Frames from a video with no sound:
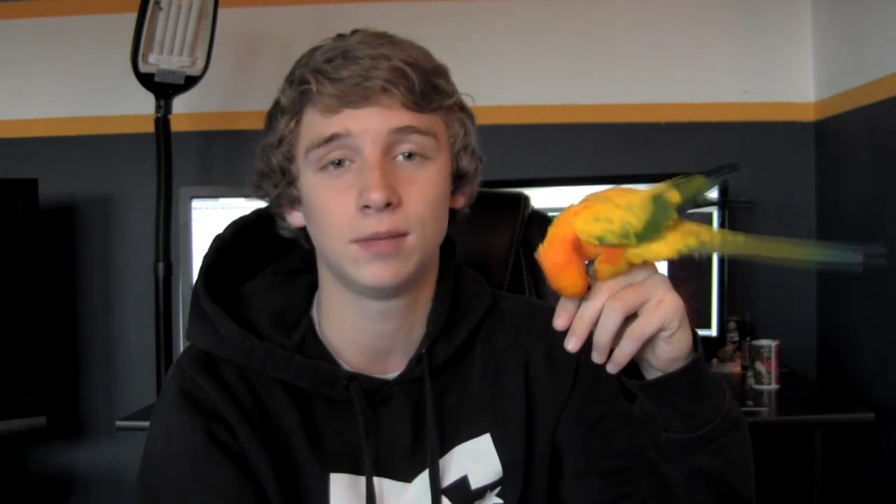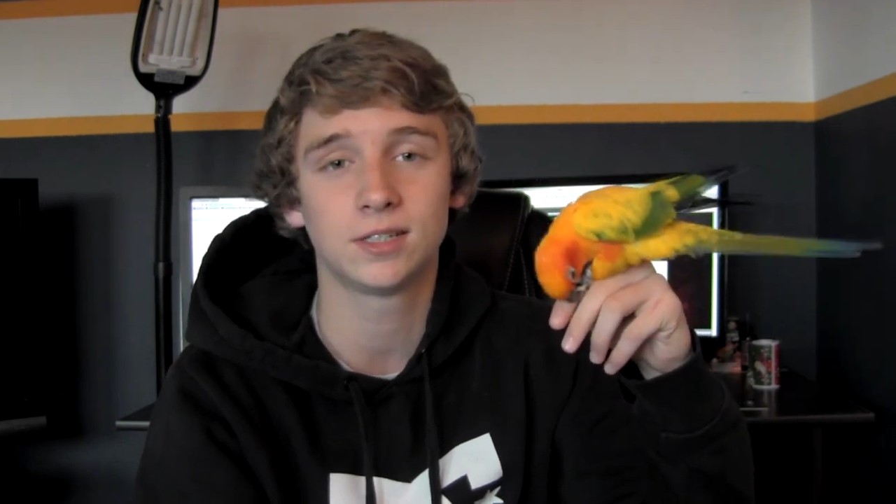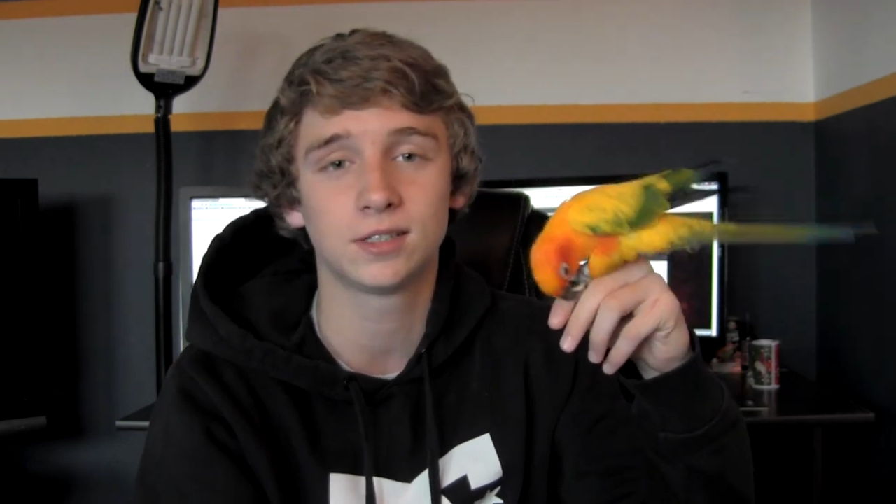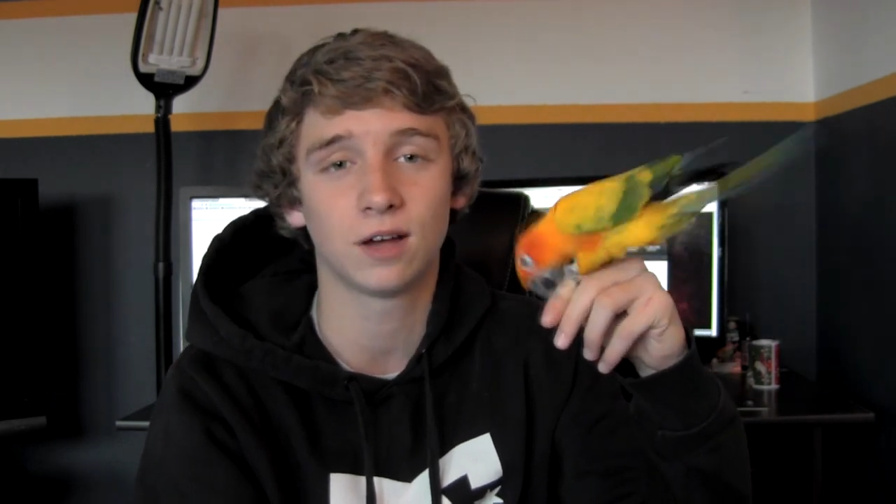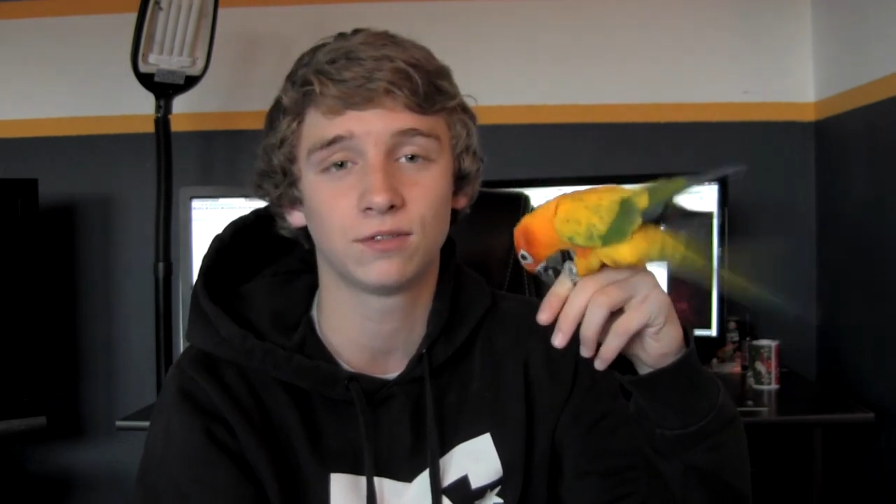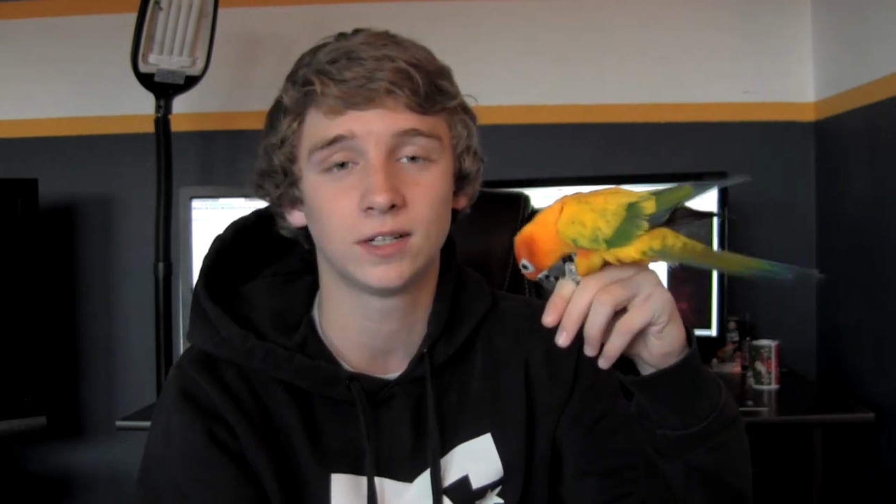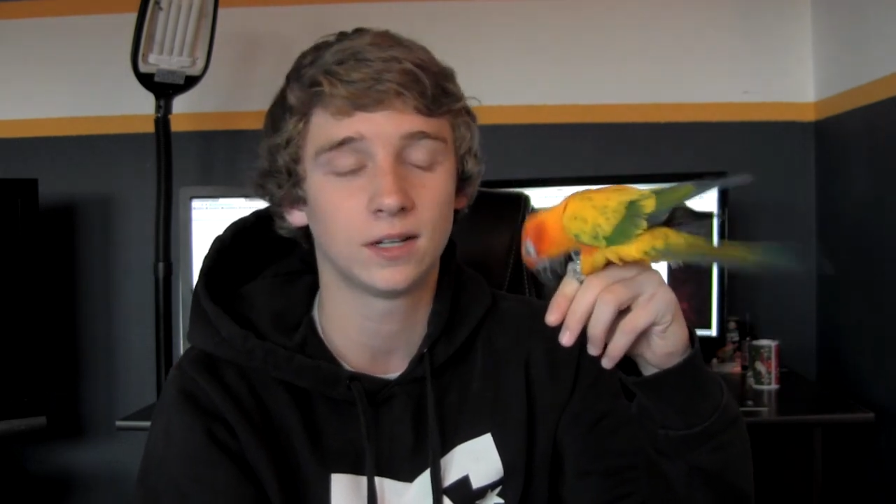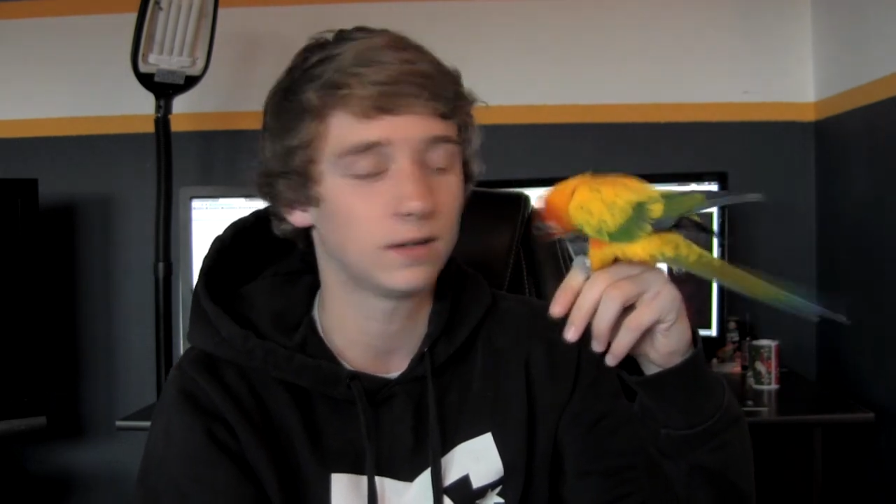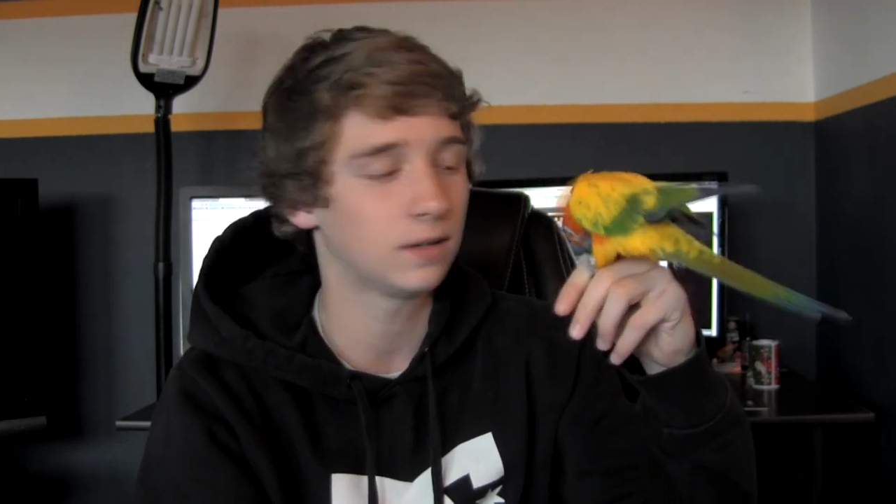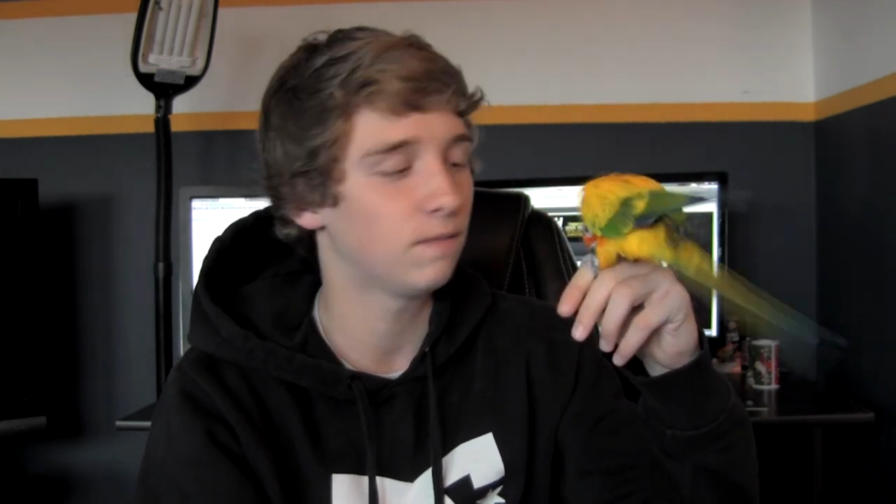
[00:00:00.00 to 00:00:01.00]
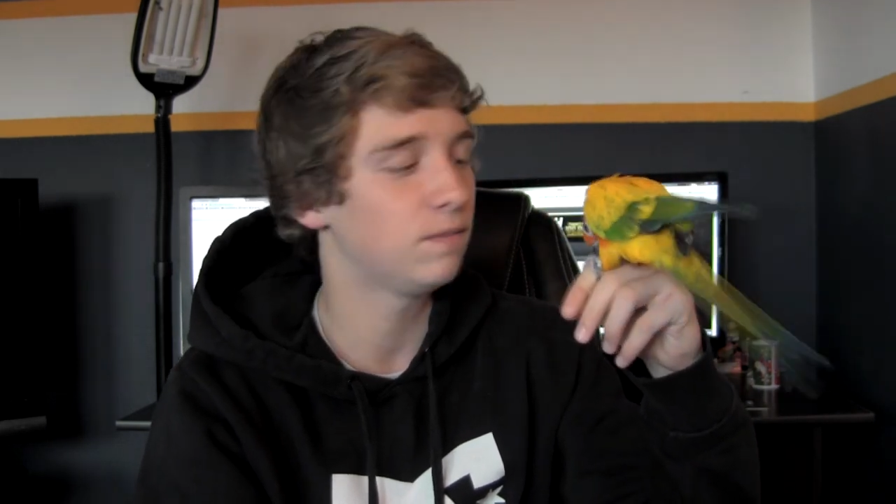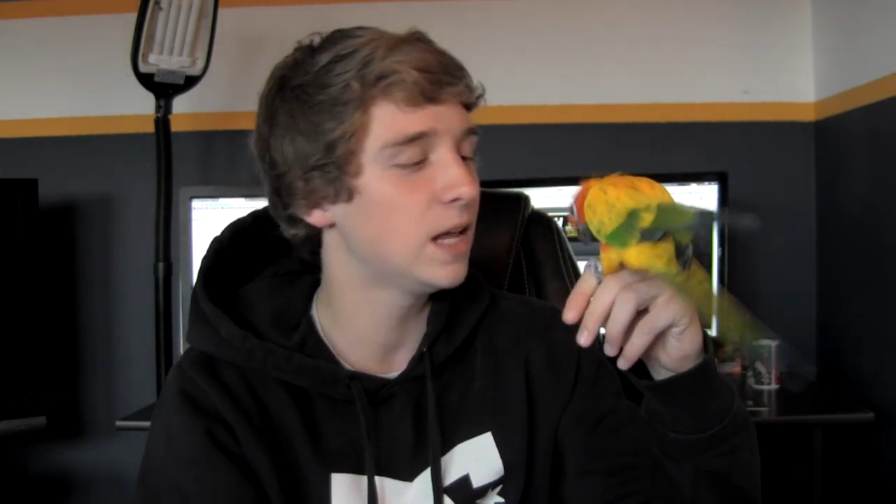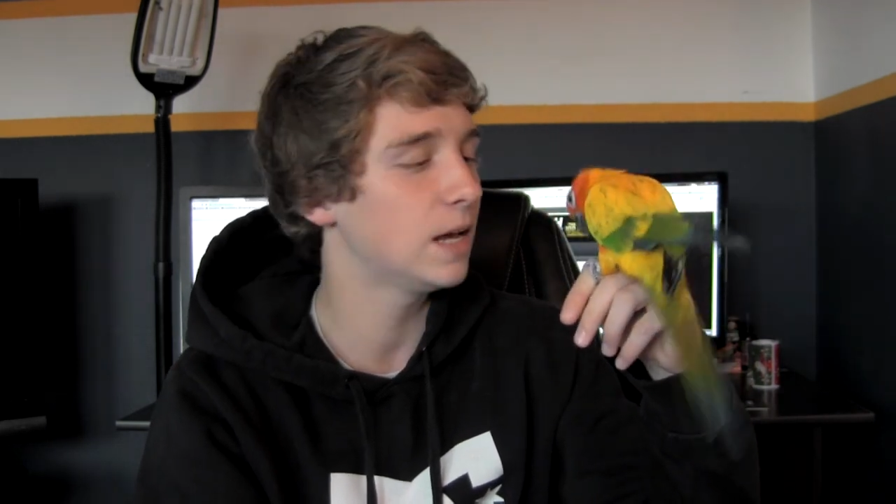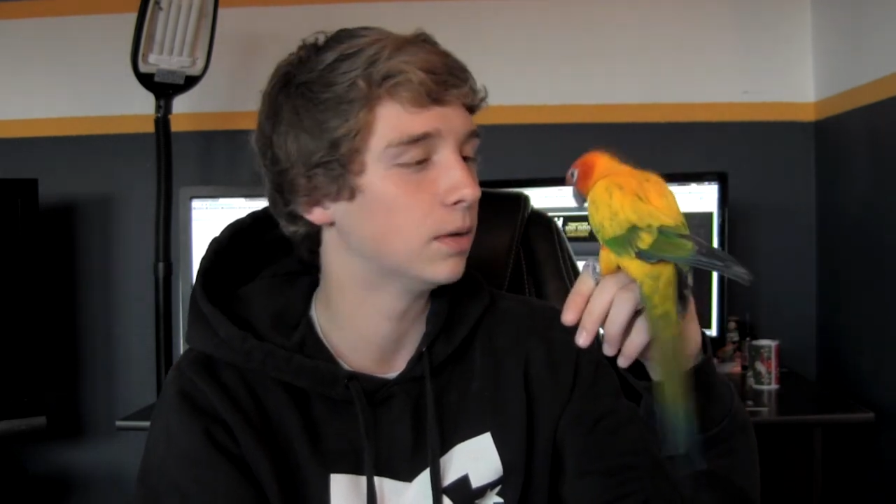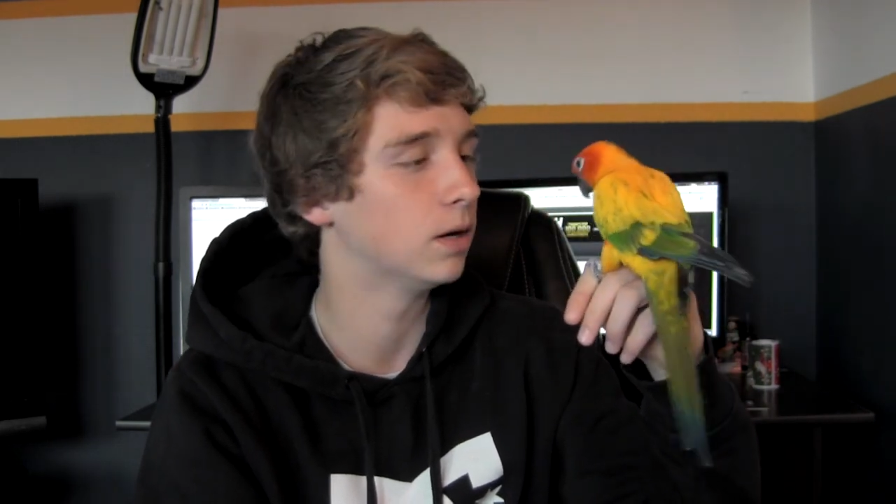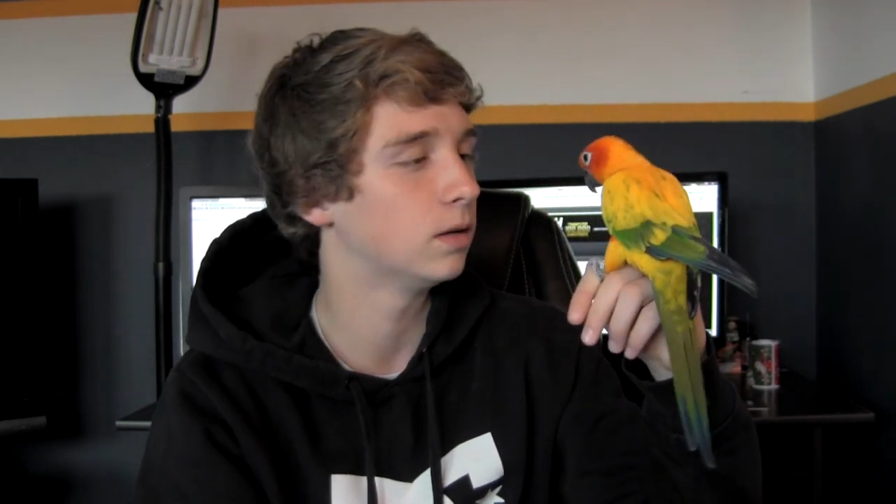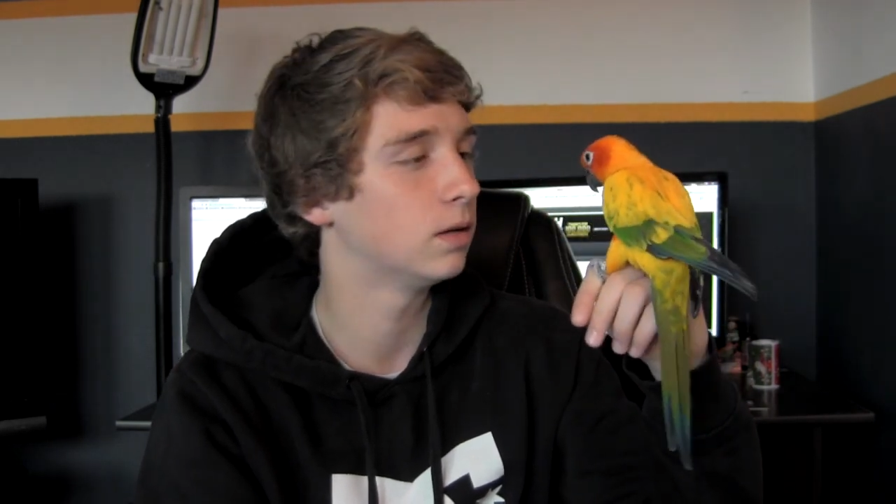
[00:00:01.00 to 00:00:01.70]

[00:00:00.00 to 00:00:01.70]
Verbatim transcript: stuff. Nib,